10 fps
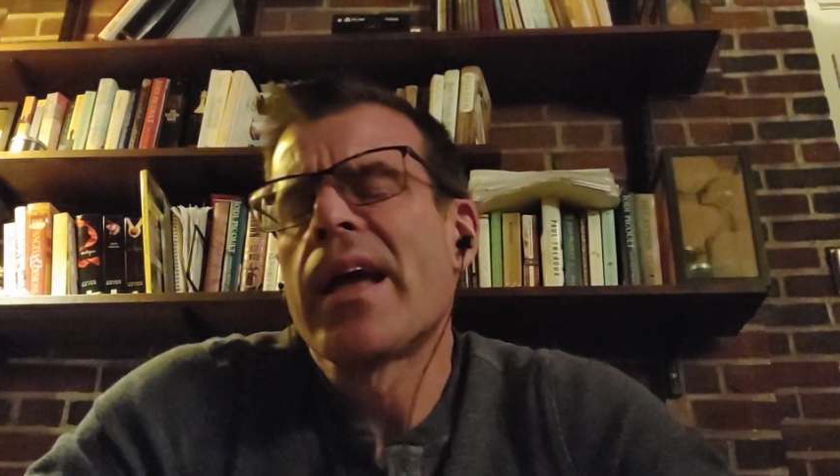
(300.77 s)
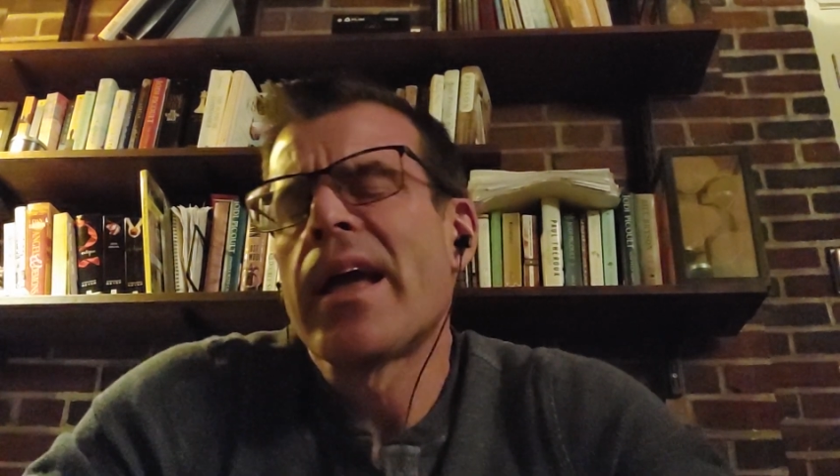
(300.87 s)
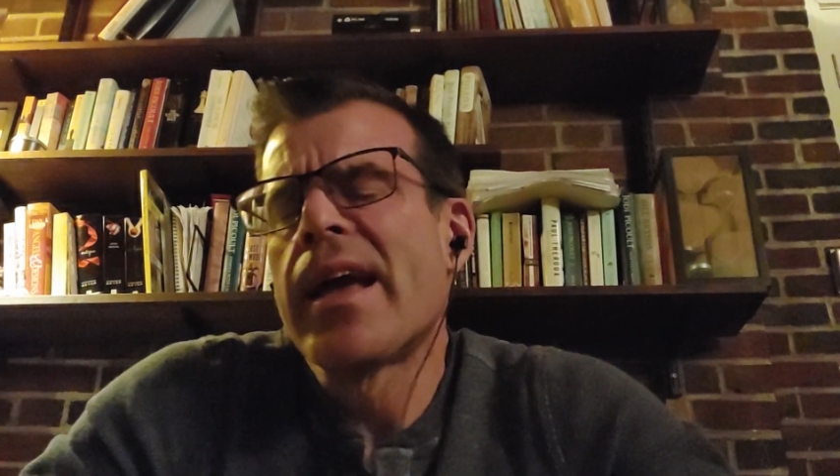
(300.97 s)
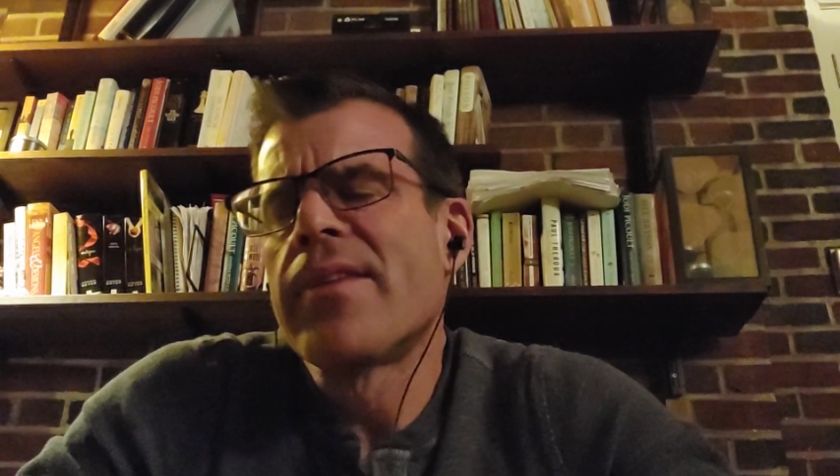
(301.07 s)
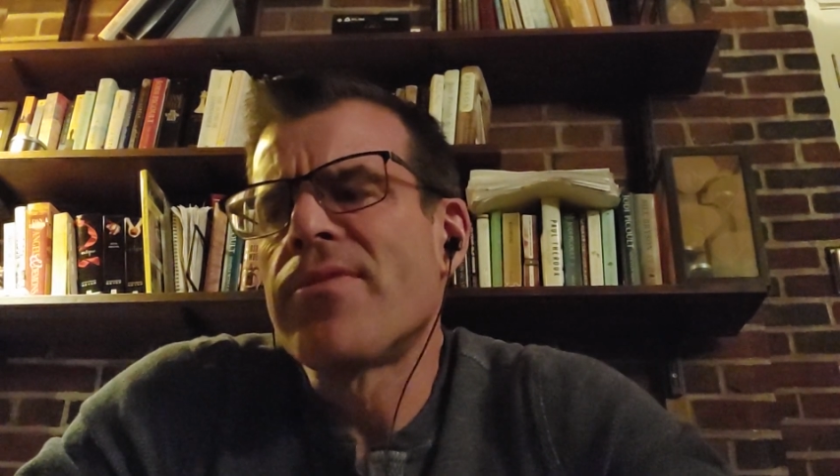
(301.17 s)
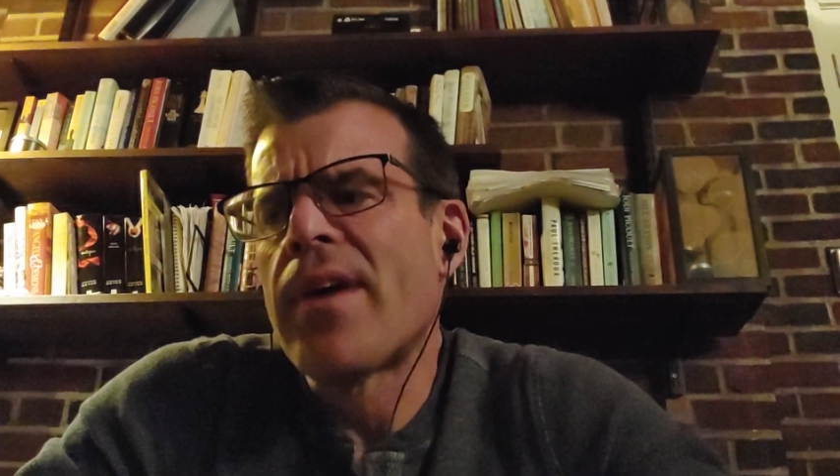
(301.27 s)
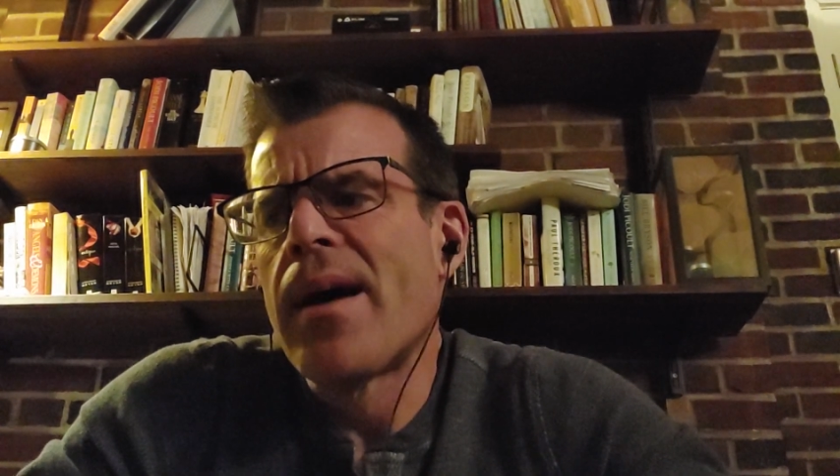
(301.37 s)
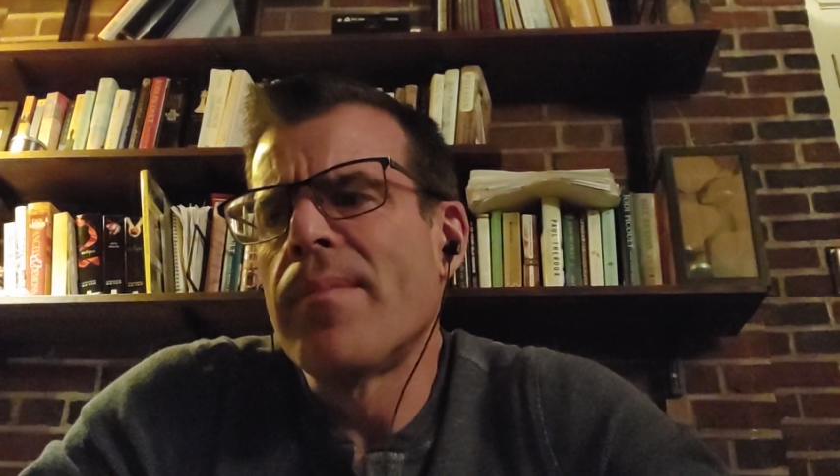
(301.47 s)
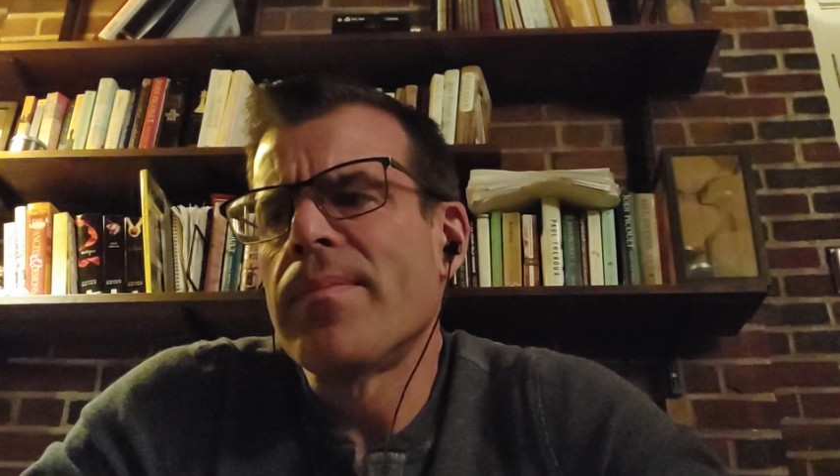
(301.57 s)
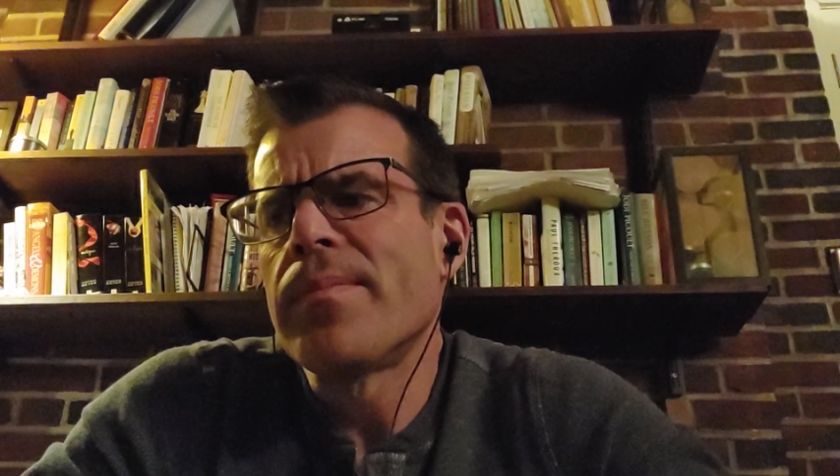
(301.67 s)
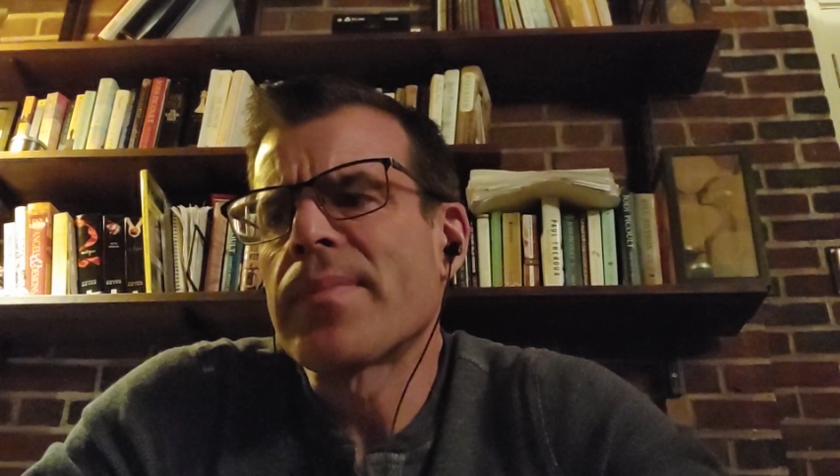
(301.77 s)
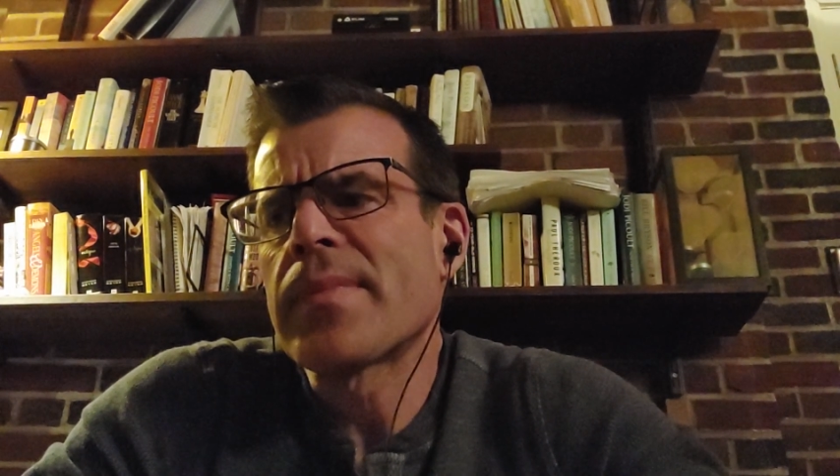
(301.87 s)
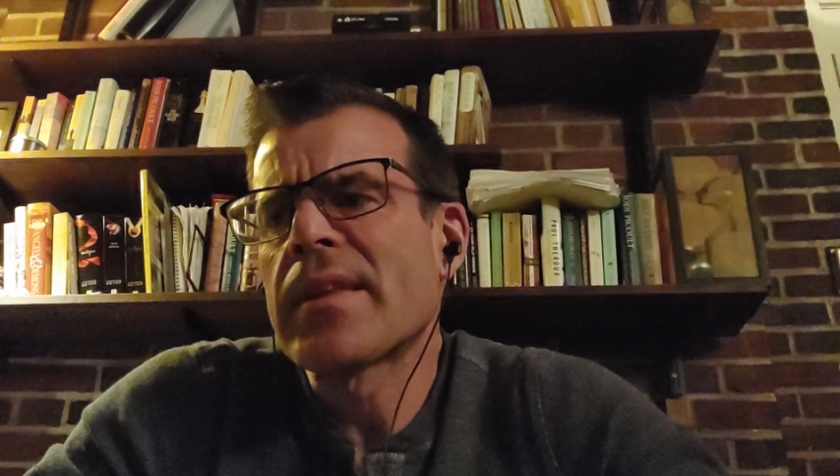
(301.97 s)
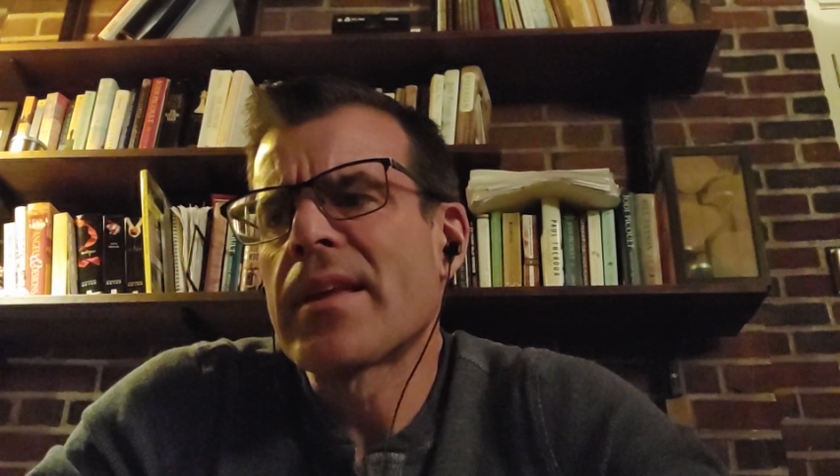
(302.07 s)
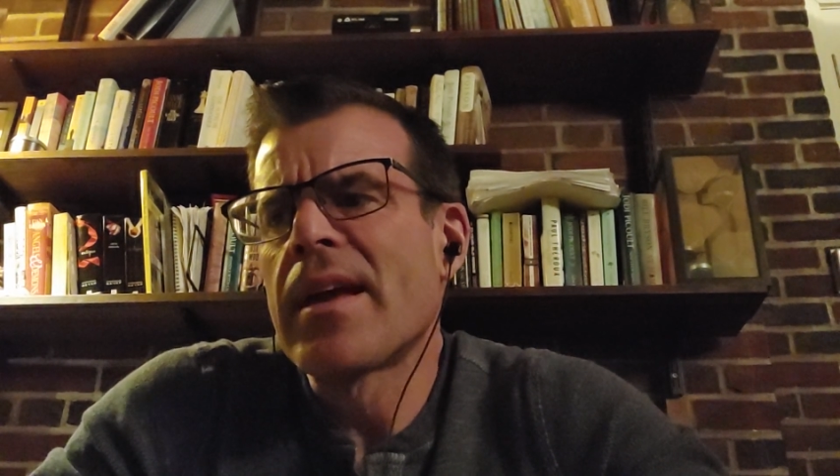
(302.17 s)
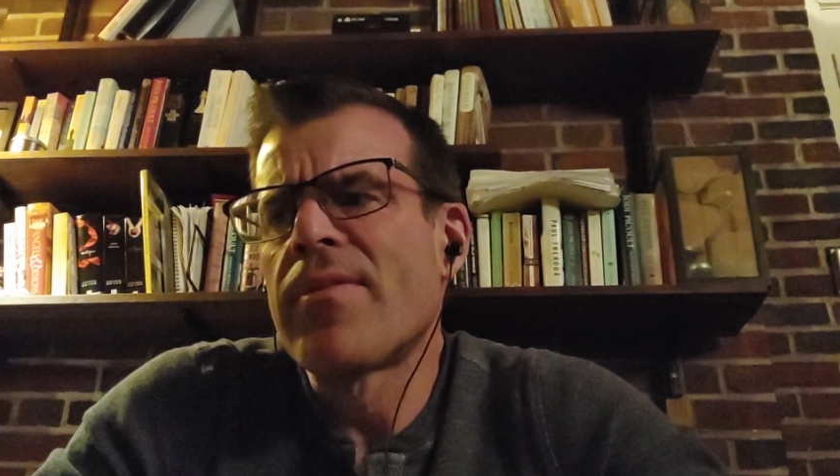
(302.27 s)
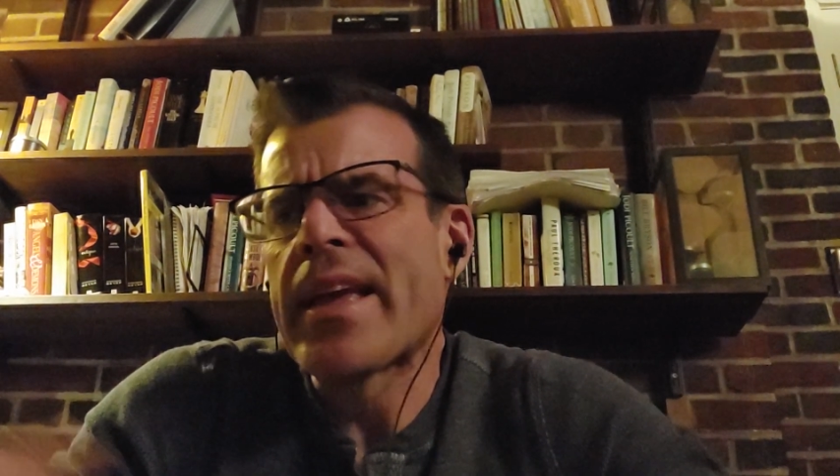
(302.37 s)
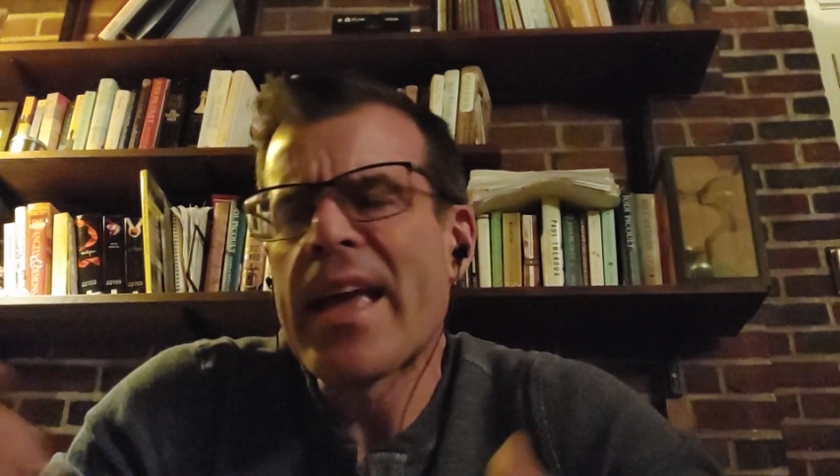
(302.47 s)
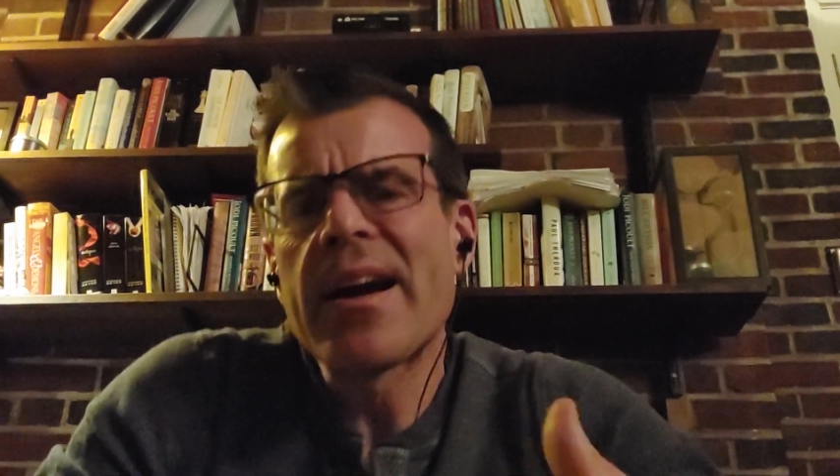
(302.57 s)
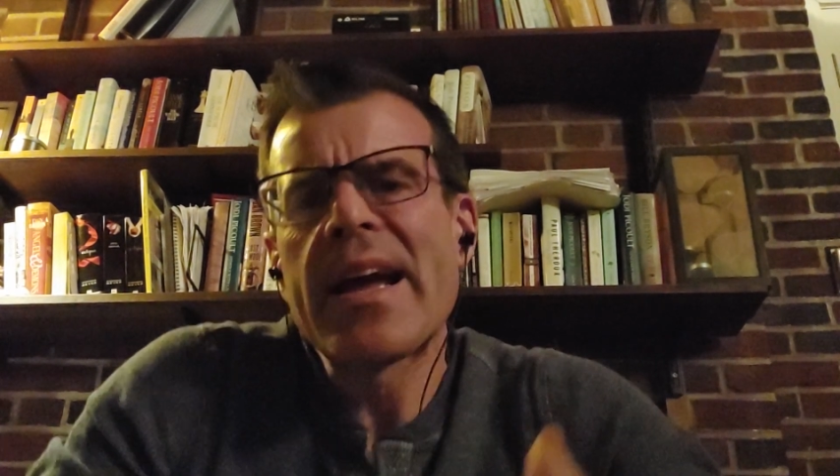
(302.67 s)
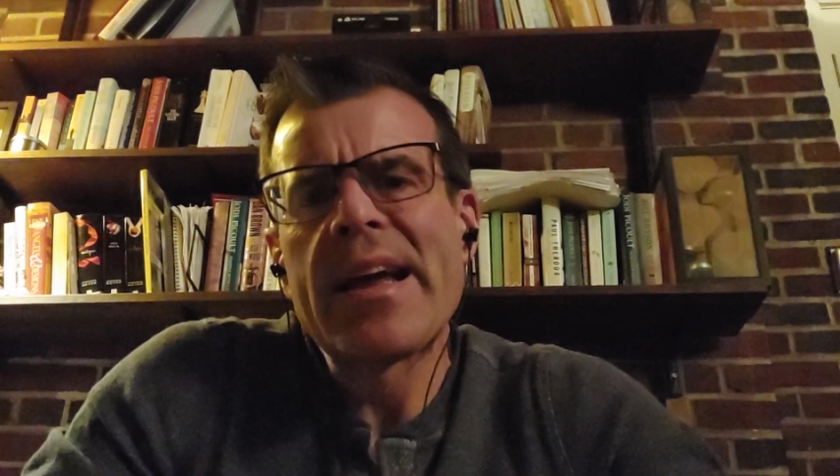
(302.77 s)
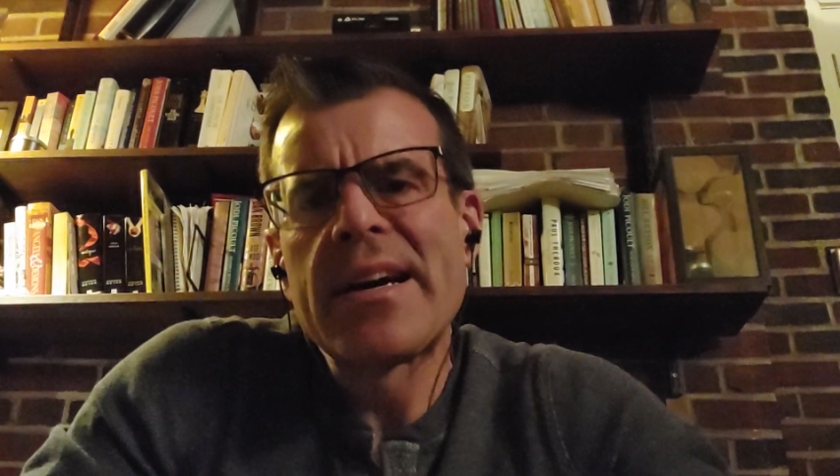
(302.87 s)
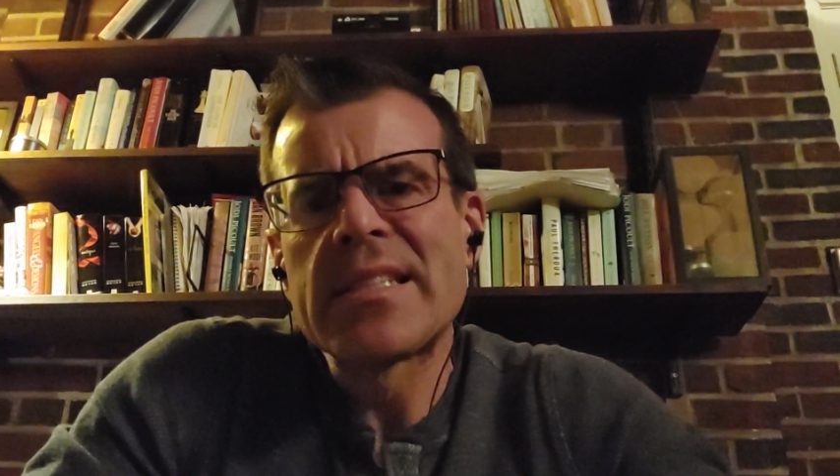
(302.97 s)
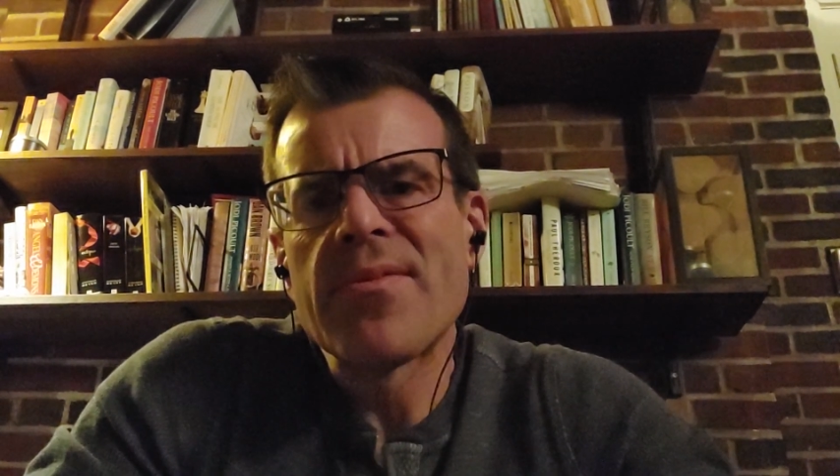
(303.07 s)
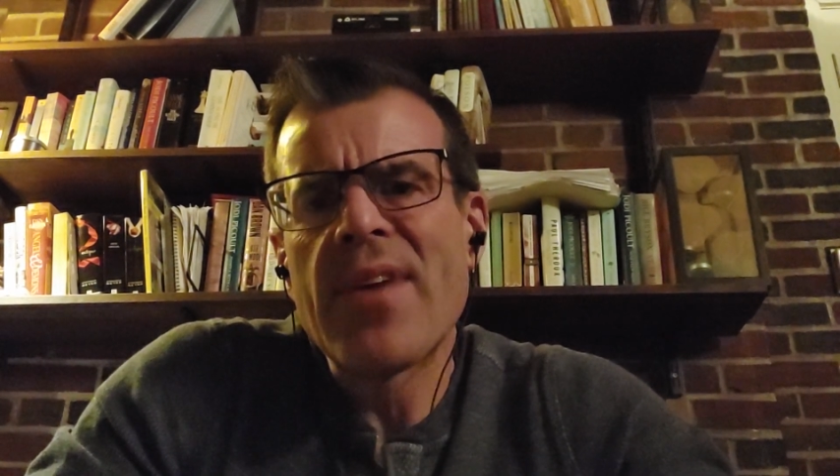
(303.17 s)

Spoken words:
if I can't get it less than